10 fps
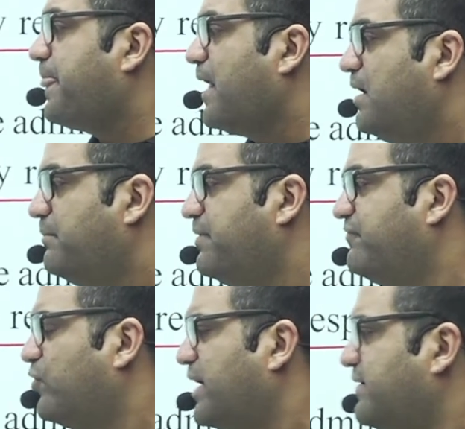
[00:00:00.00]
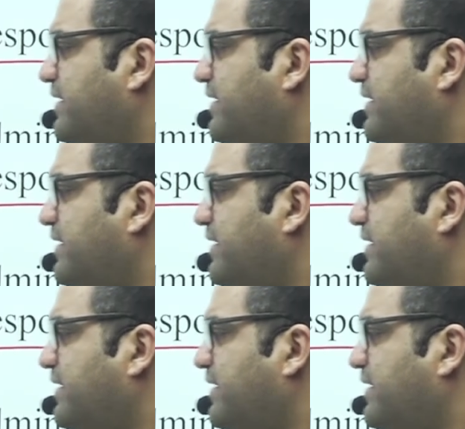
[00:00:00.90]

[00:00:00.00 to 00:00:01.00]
Before entering the